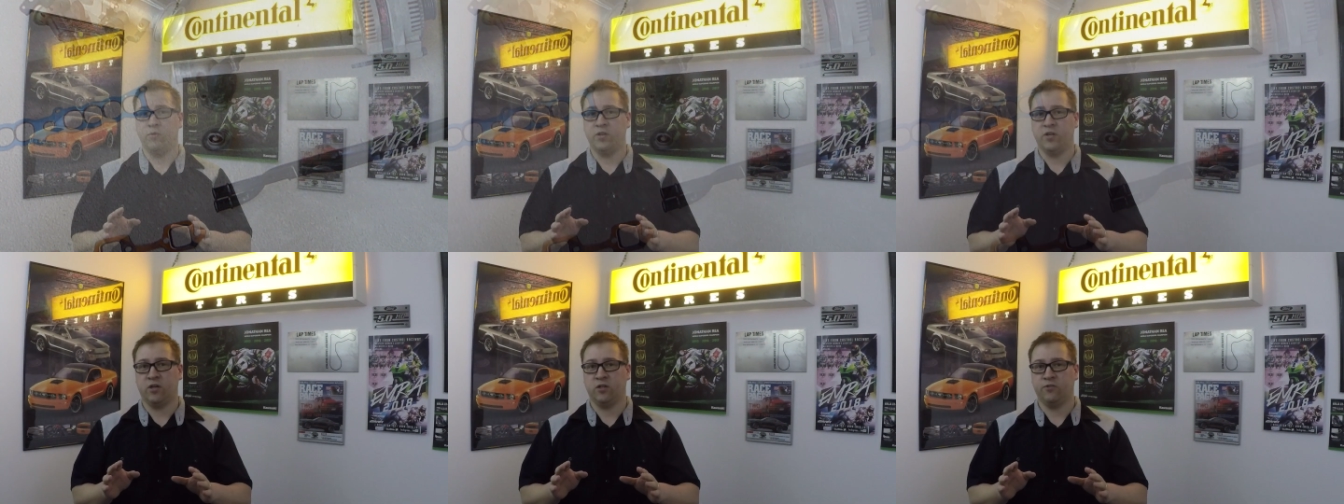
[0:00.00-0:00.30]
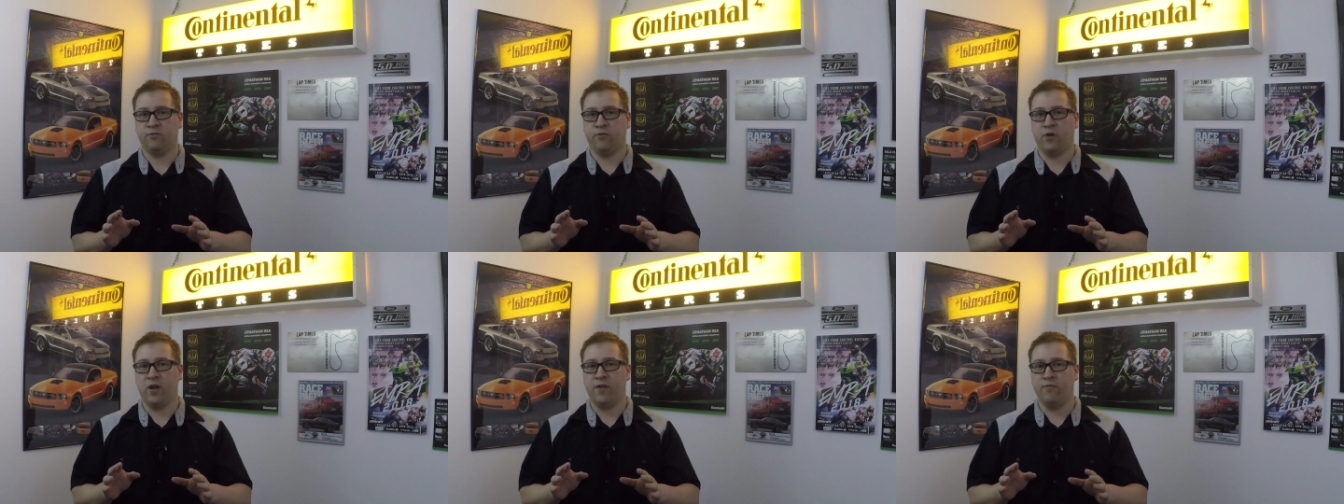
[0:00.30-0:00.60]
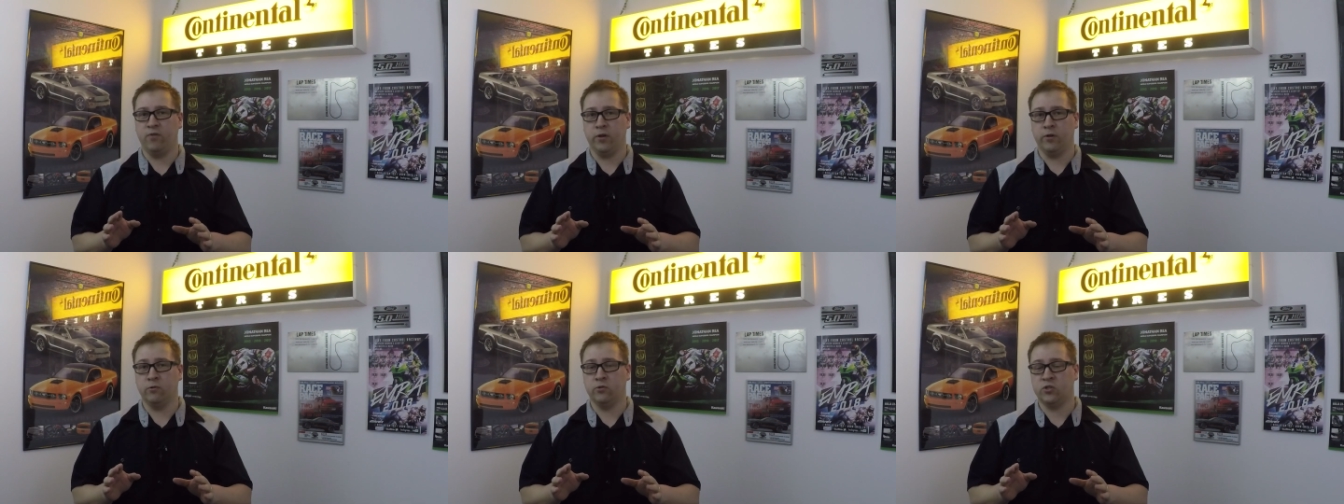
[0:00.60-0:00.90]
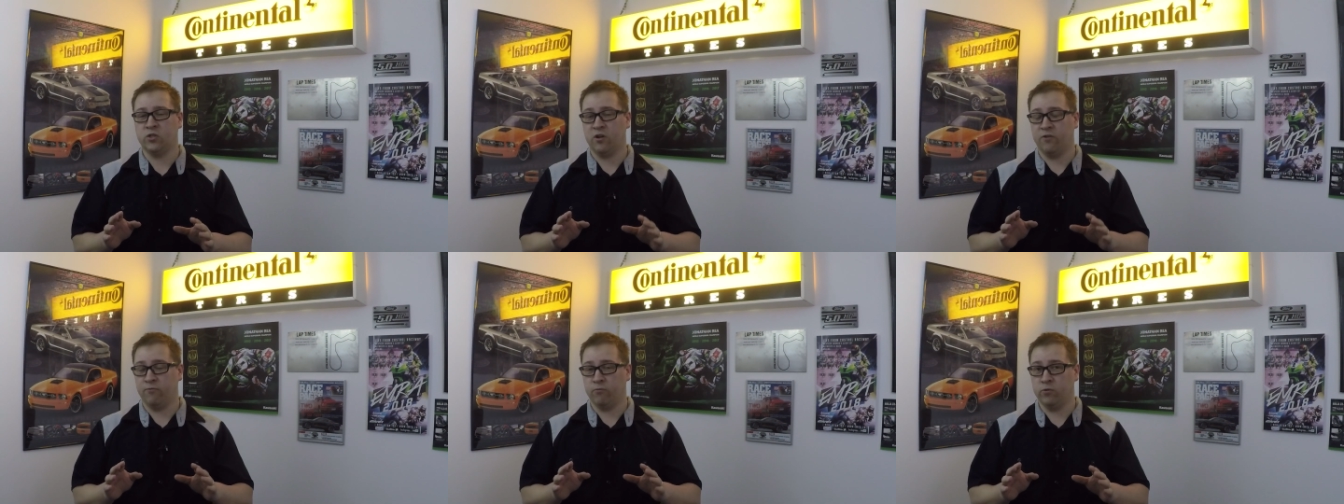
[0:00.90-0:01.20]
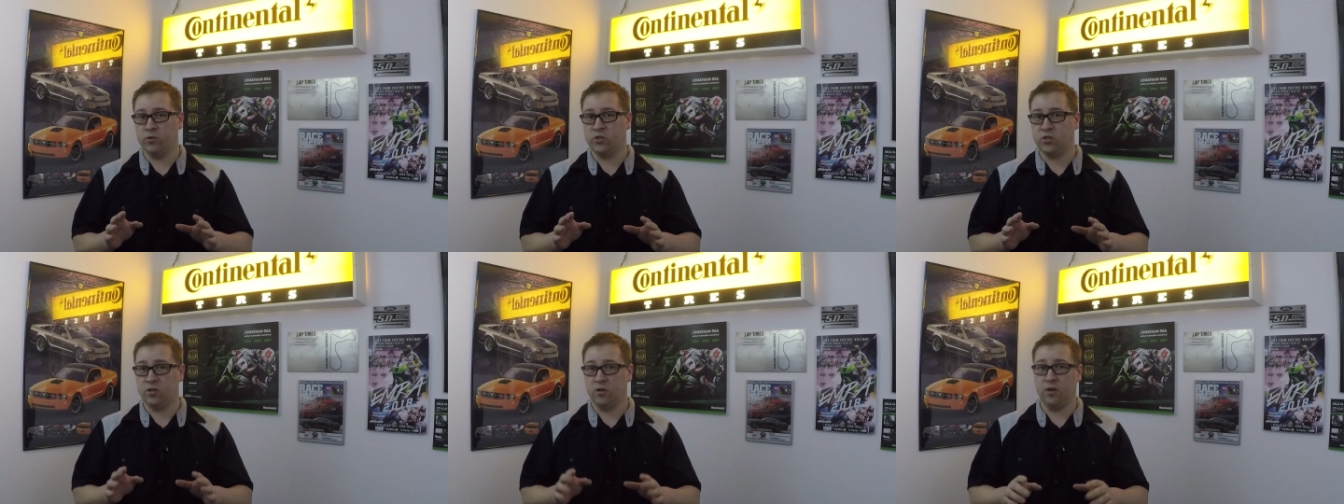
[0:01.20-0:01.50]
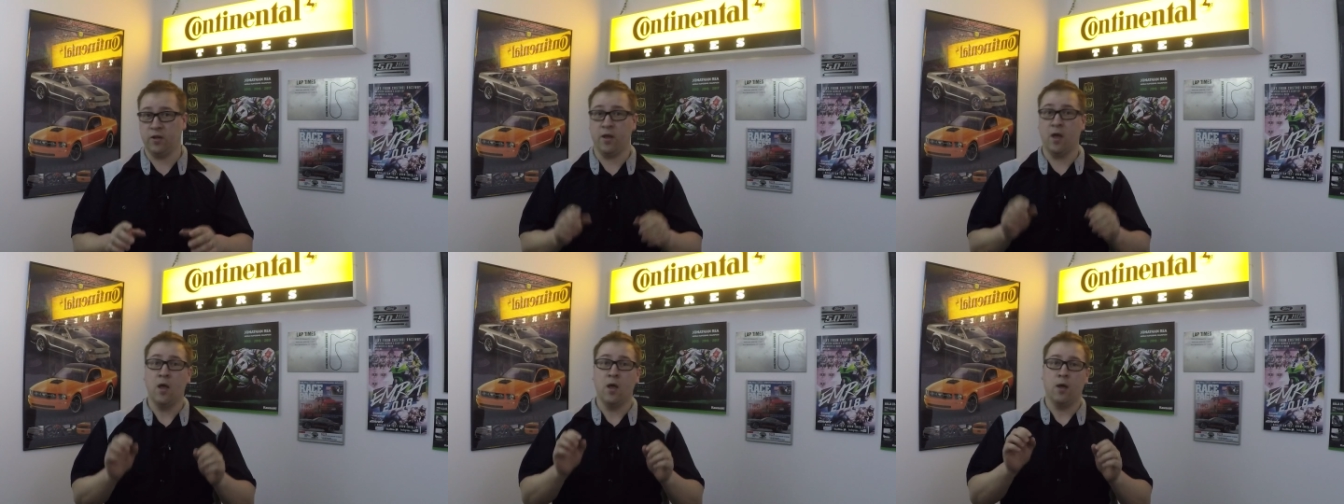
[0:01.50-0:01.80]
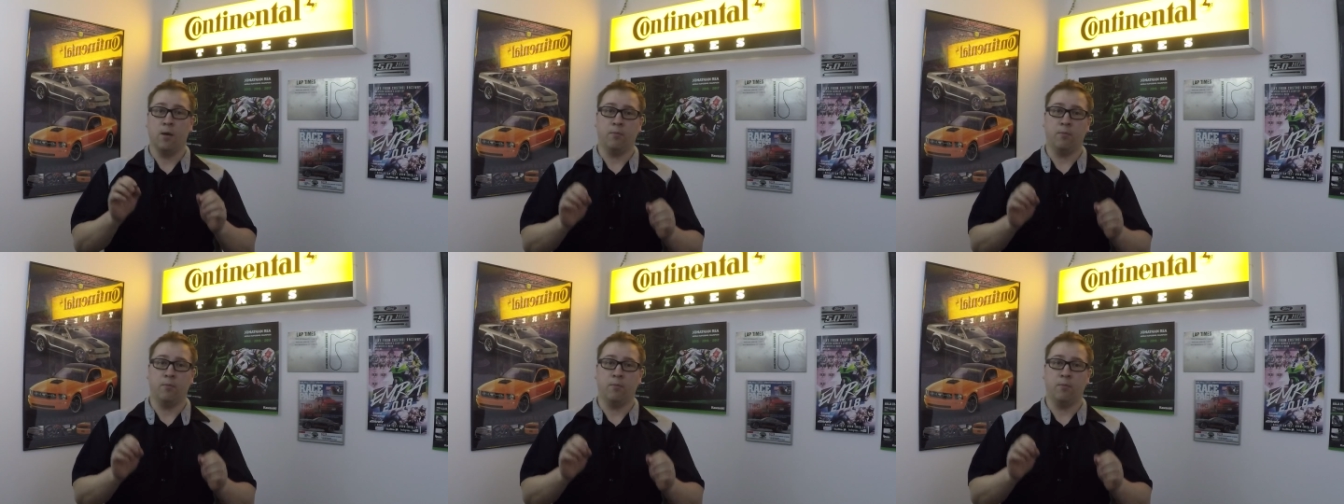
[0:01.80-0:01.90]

we touch 5 liter stuff recently,